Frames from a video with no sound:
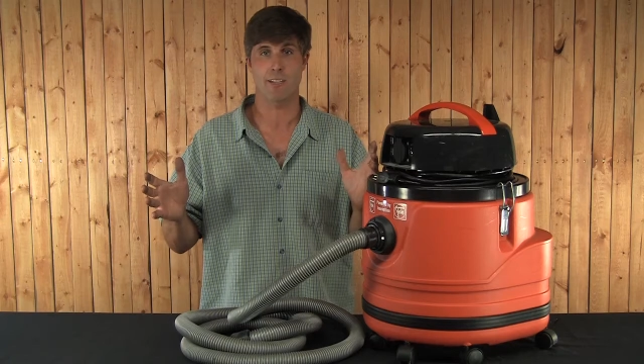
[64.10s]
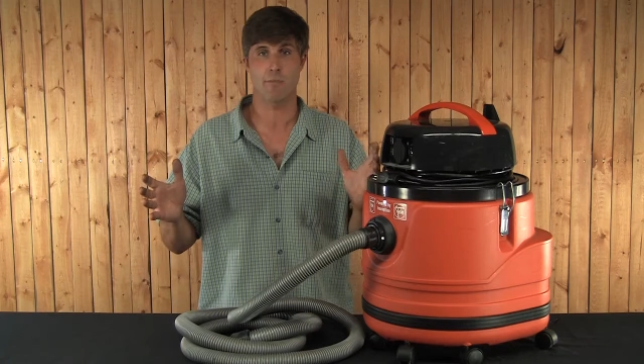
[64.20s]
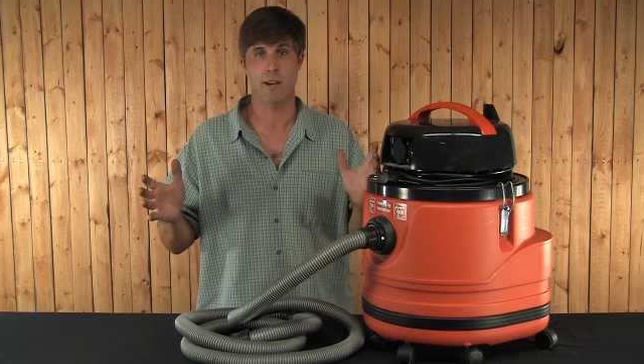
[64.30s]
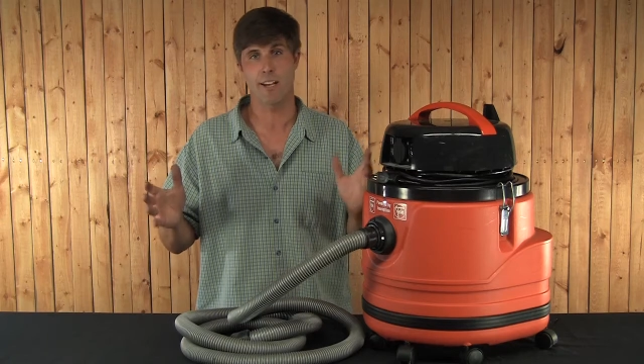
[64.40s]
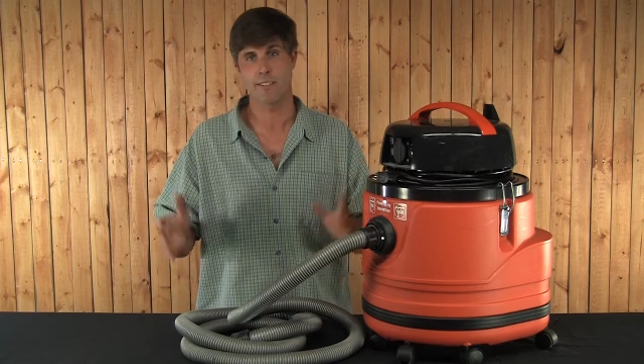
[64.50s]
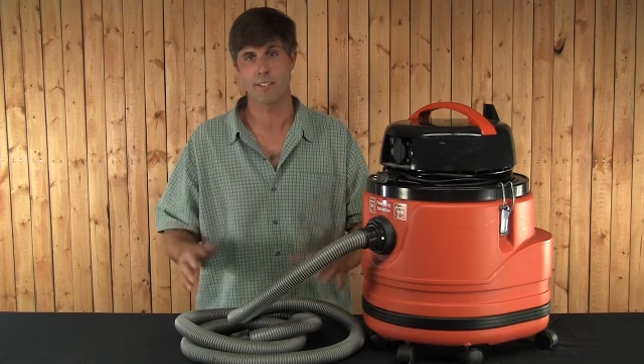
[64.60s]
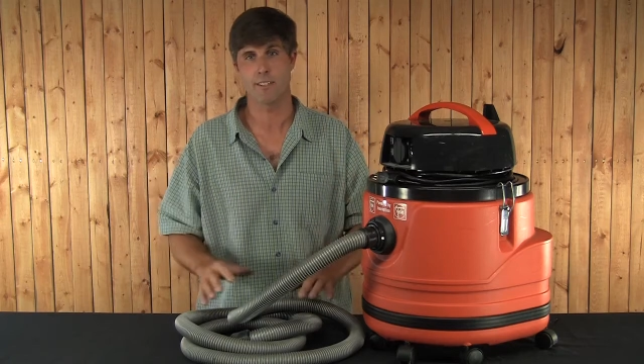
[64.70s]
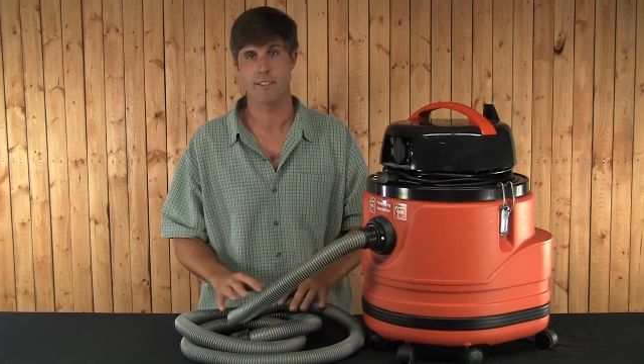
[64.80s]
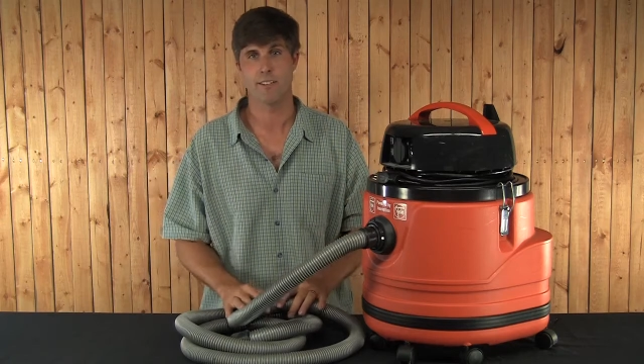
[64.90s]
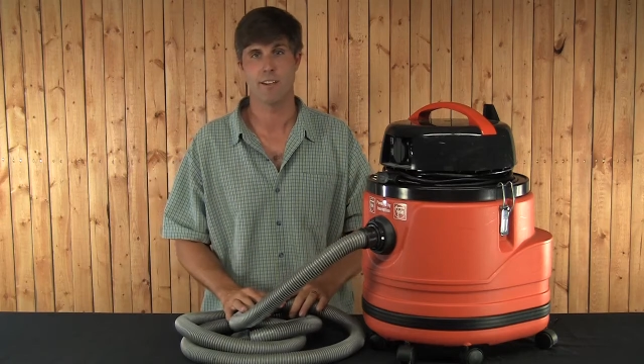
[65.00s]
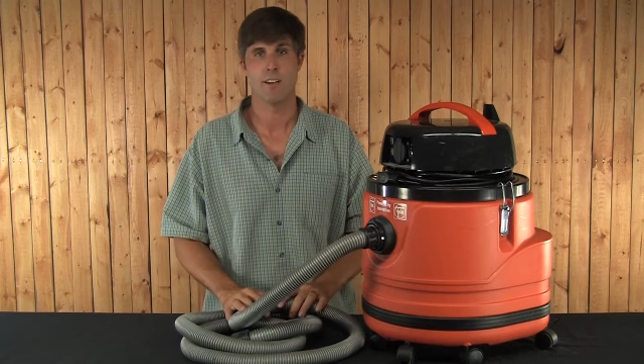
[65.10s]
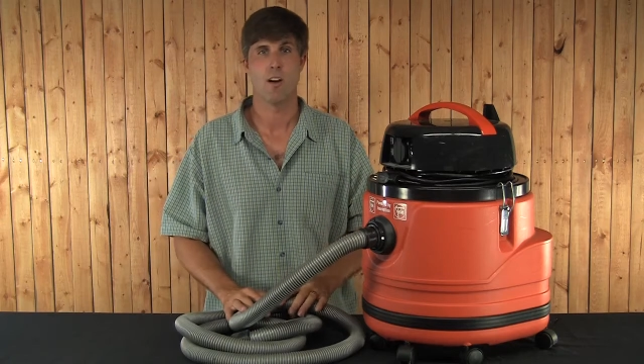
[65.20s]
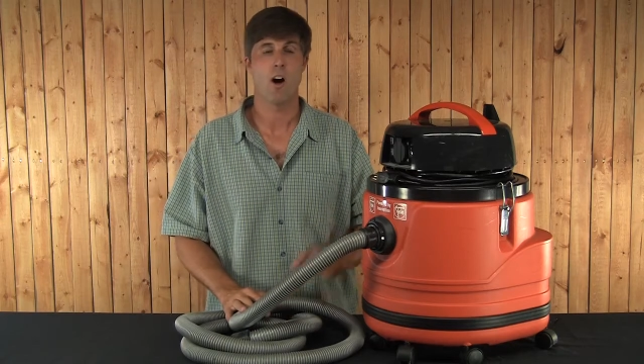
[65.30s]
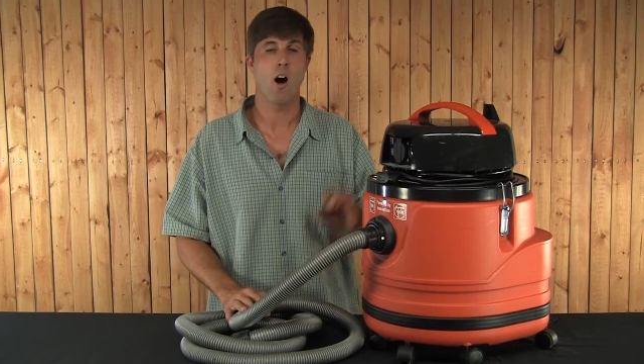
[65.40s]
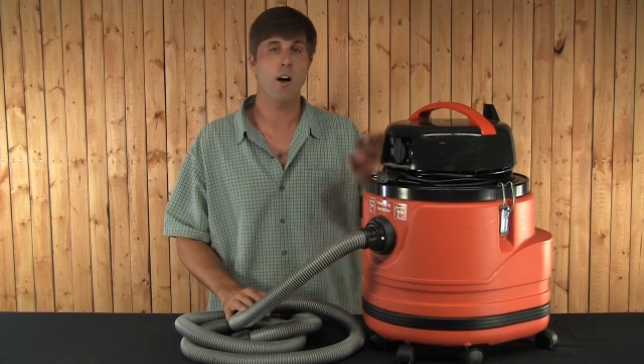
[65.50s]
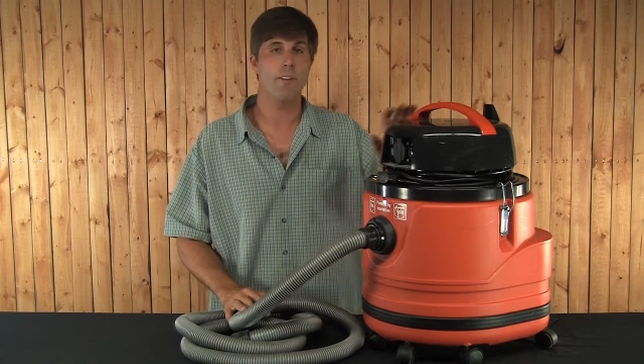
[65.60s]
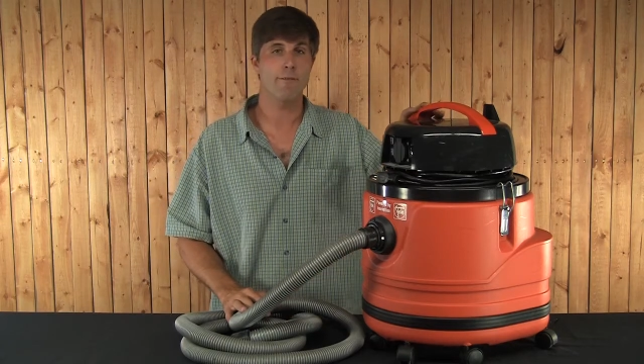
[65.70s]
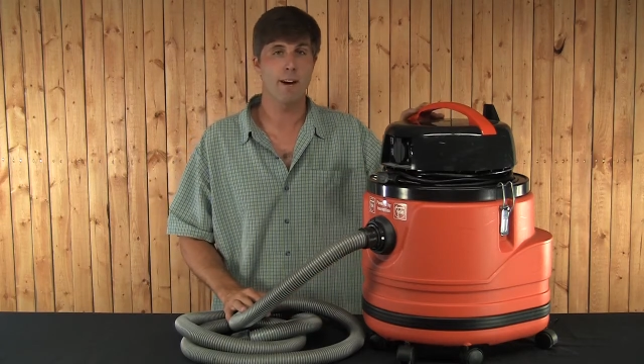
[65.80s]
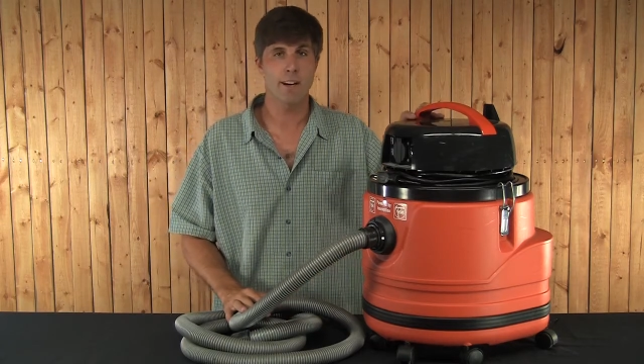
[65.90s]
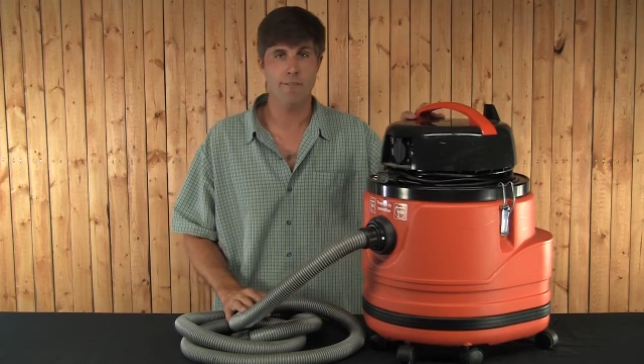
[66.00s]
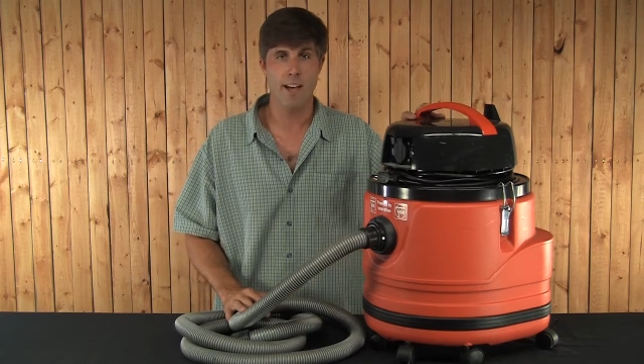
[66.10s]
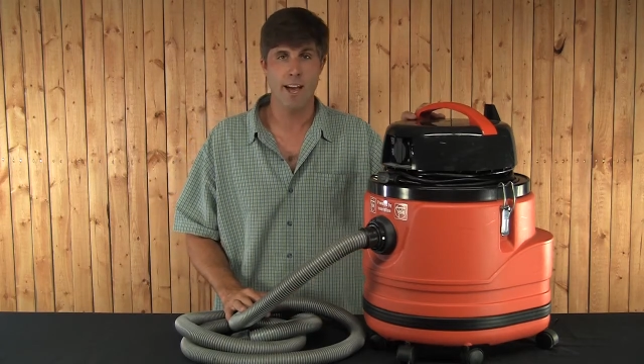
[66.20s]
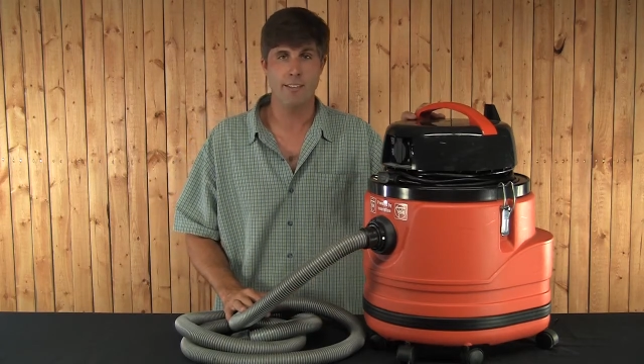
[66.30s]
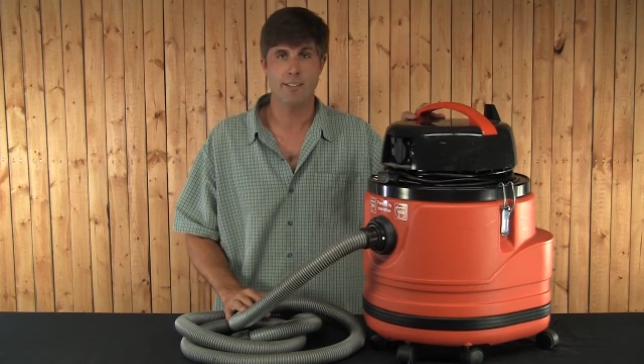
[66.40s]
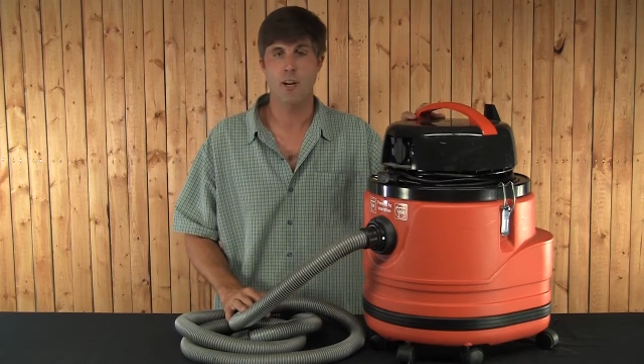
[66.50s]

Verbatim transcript: capacity. All the Fein vacs